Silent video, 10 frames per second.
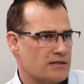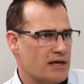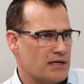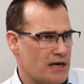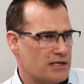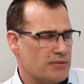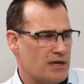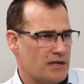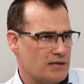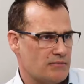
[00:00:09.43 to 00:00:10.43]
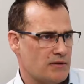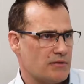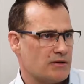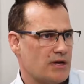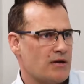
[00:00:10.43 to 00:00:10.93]
the Hpal at the
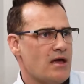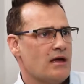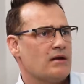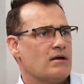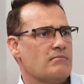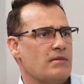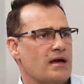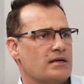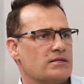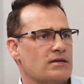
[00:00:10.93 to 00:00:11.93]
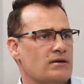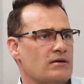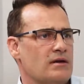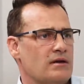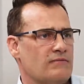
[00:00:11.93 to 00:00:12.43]
moment, and come back
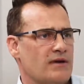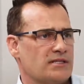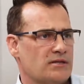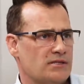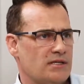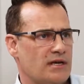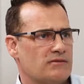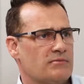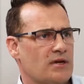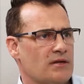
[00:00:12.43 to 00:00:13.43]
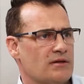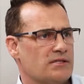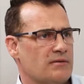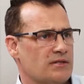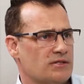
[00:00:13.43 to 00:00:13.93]
to investing, because you gave some
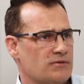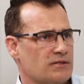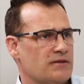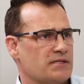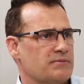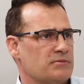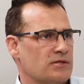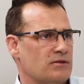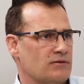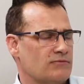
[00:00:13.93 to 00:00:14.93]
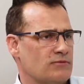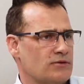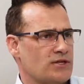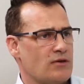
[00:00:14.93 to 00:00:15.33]
clues about the sorts of things people should look for.